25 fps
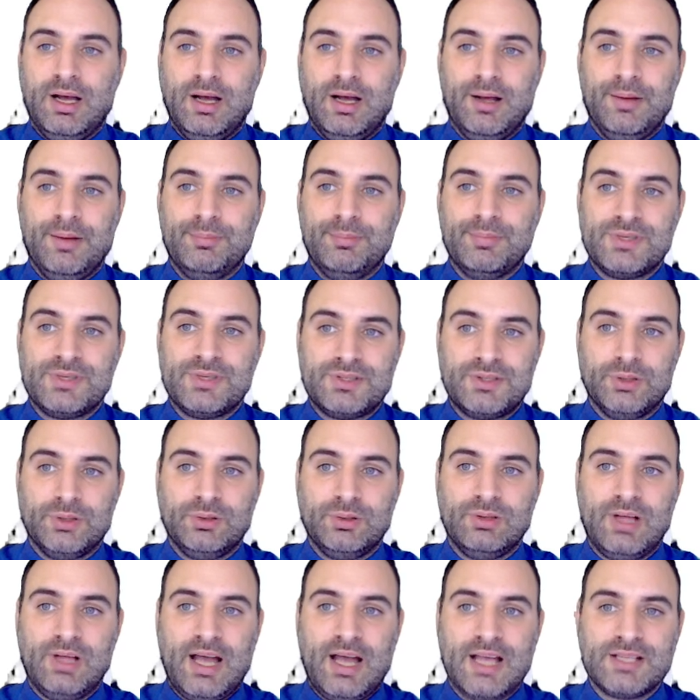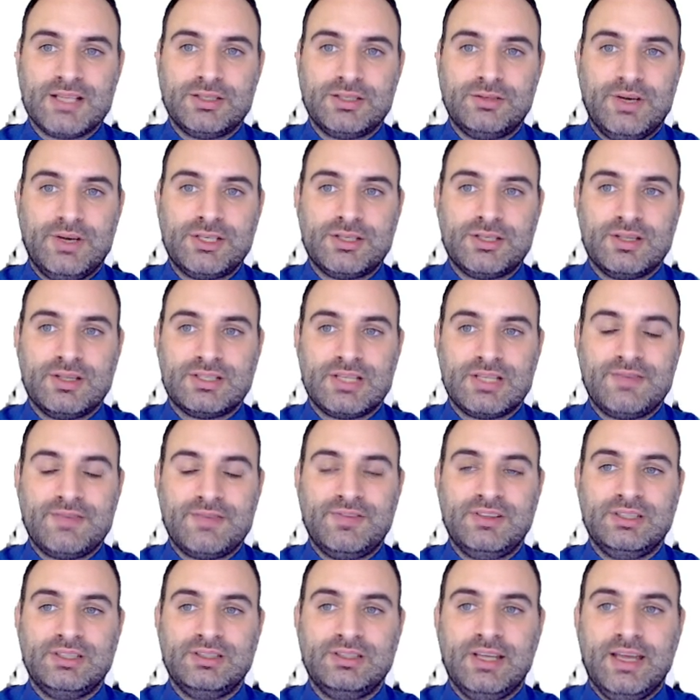Still hasn't reached the
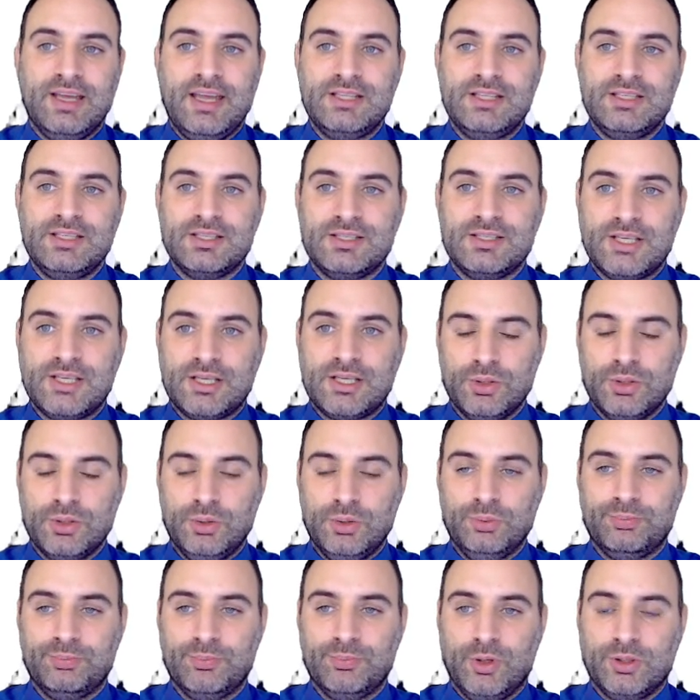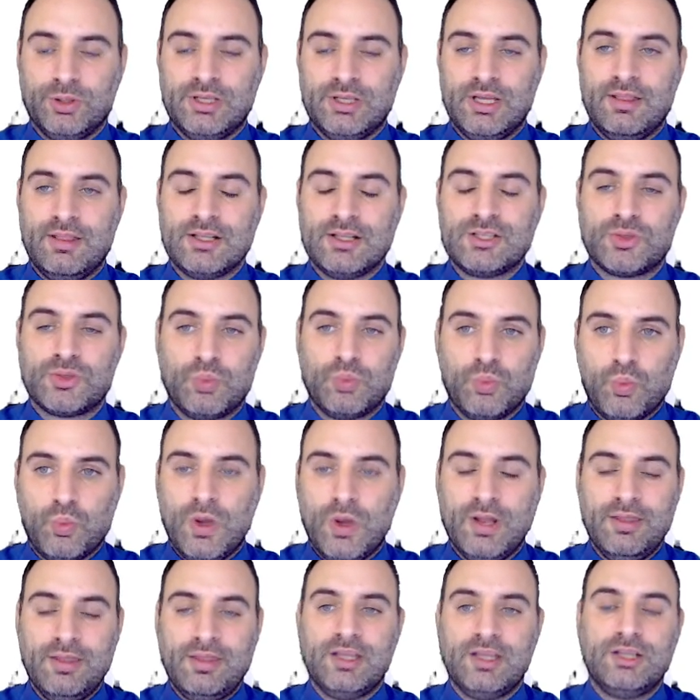1786 though. Okay, that's
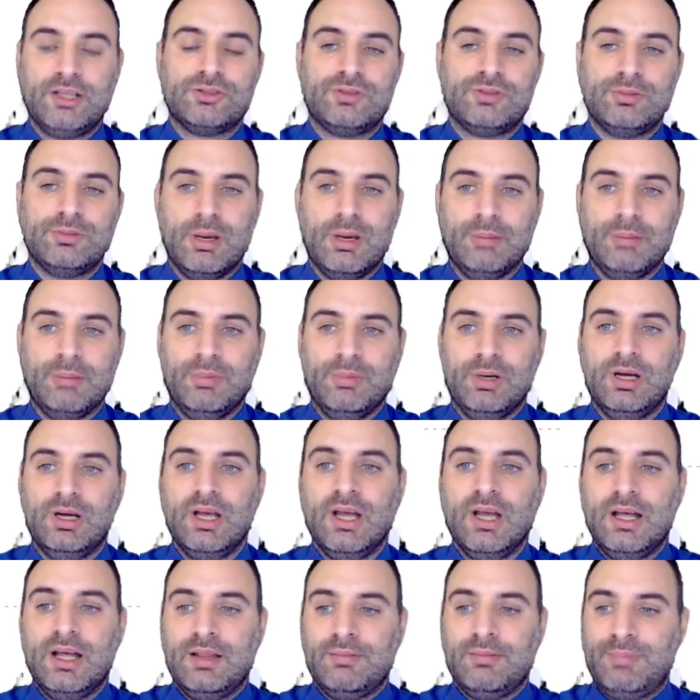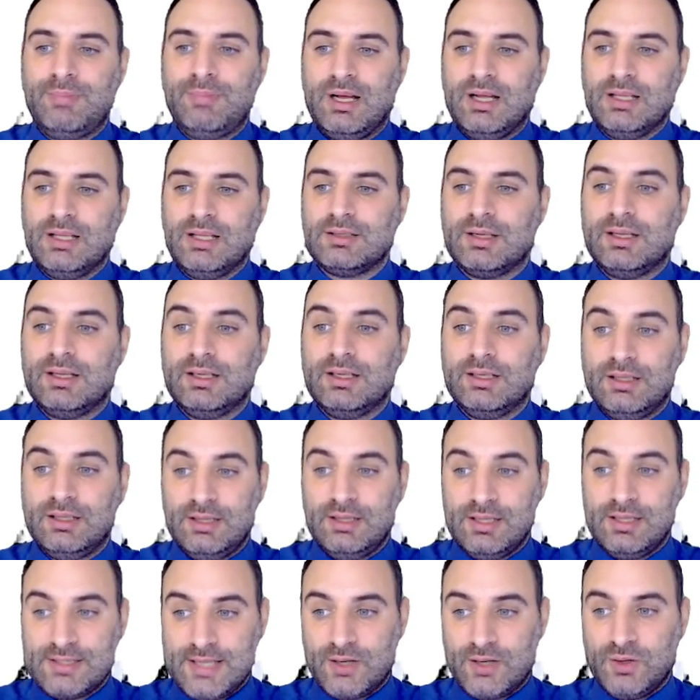one thing to remember. But
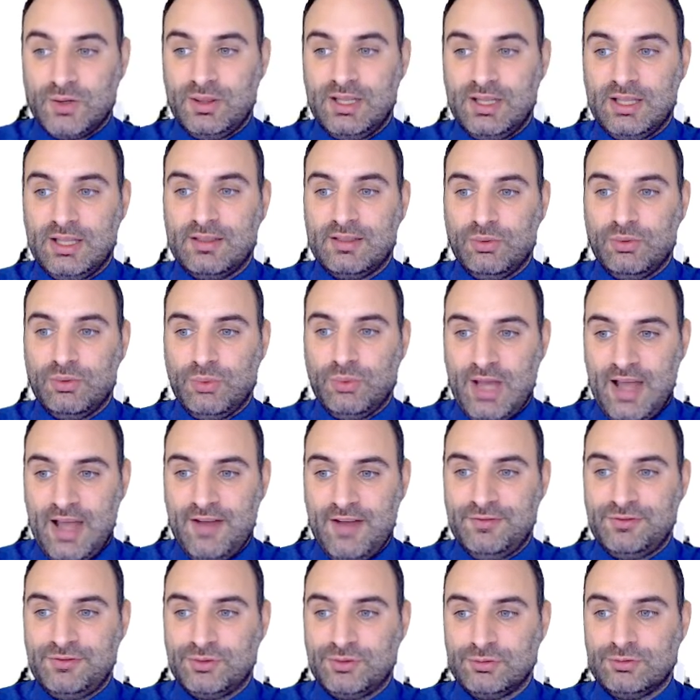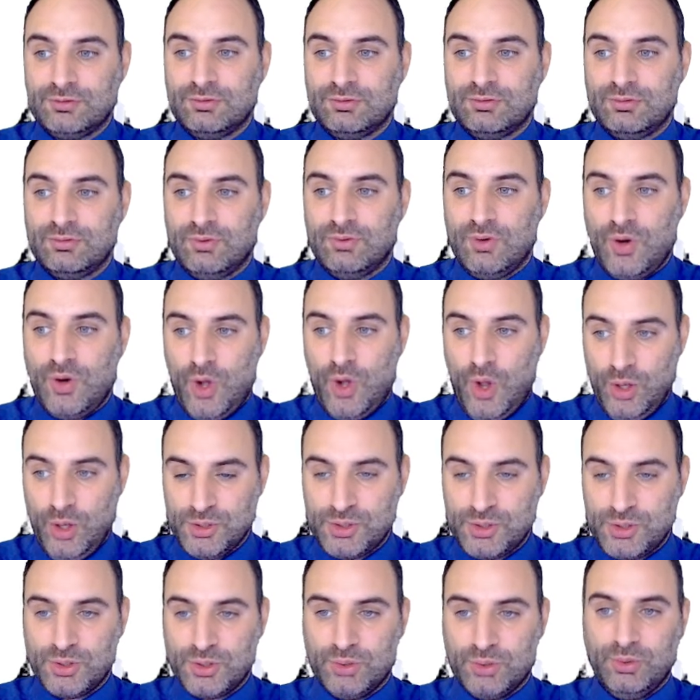the second thing that we have to
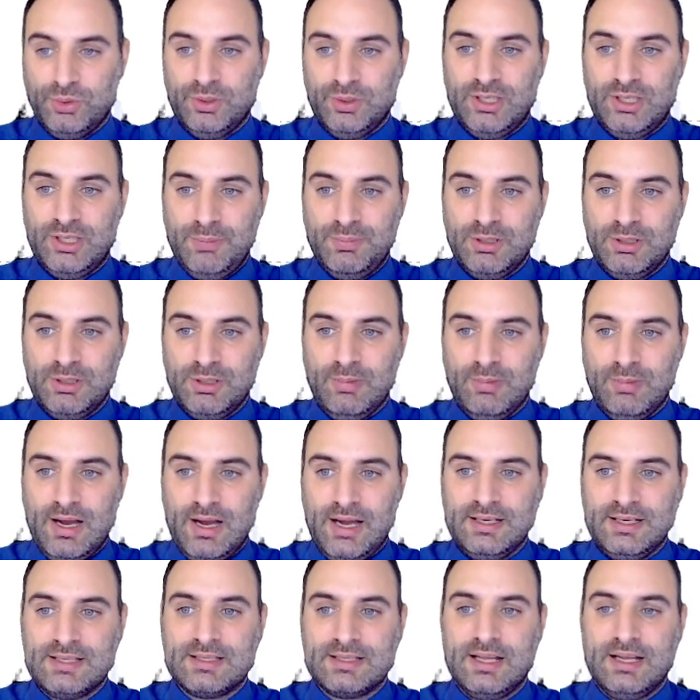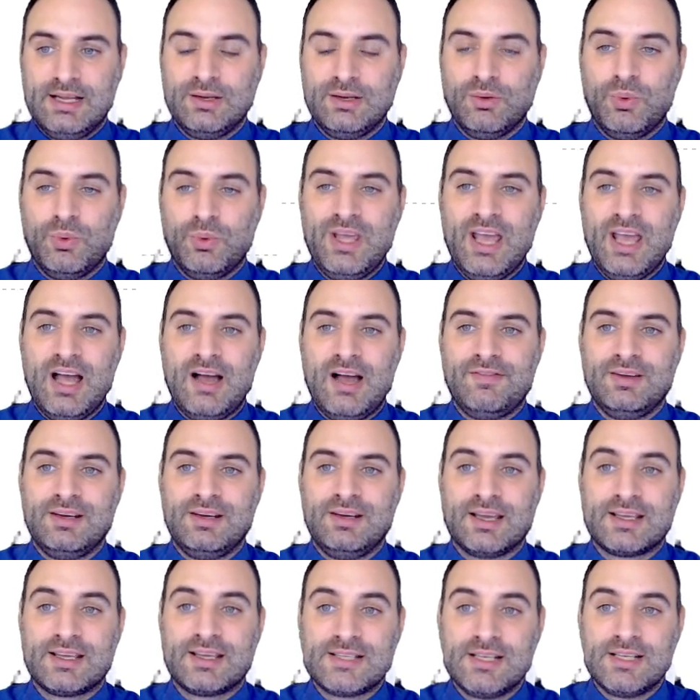also keep in mind is that we have an
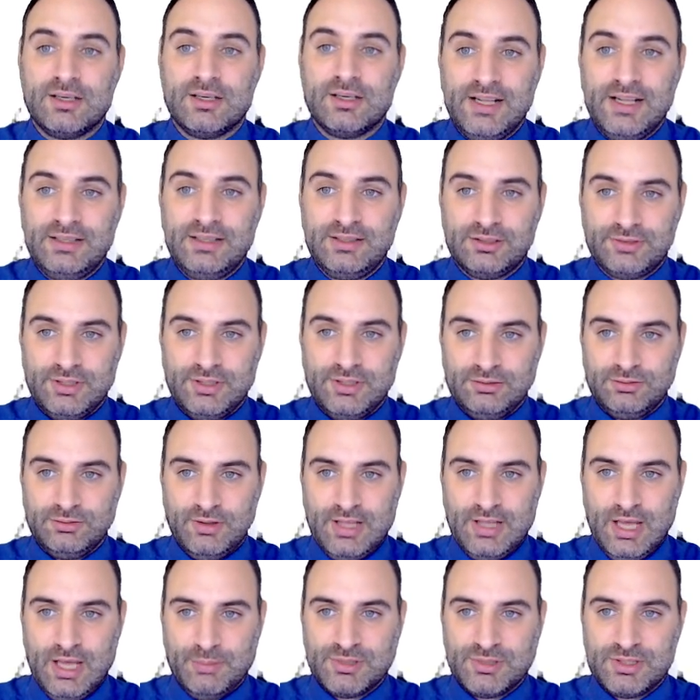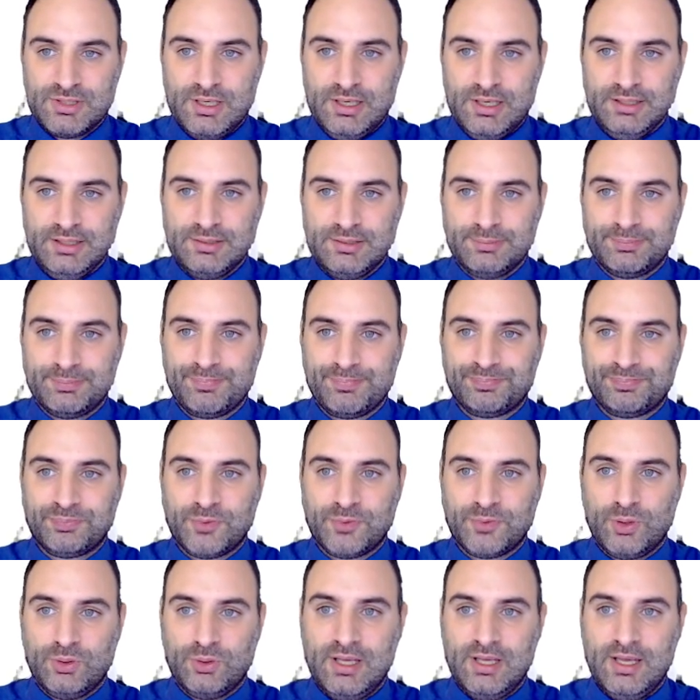accelerated trend to the upside.
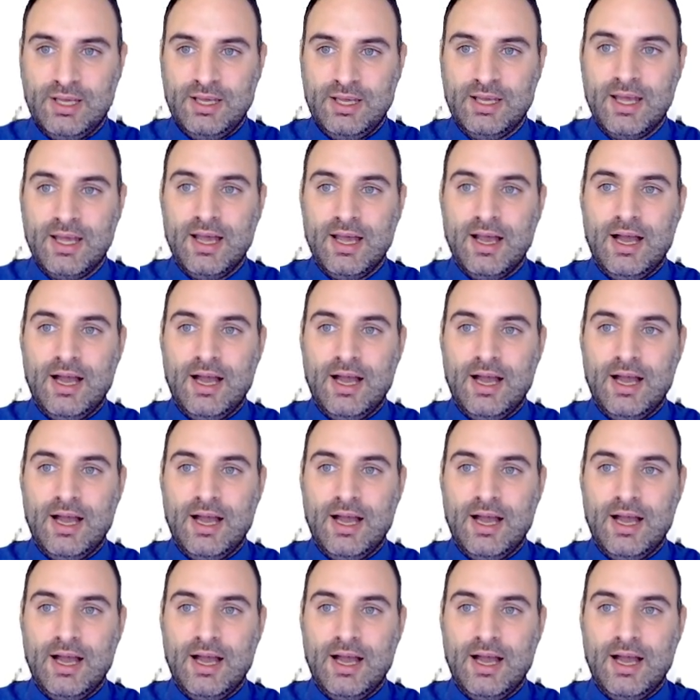Okay, and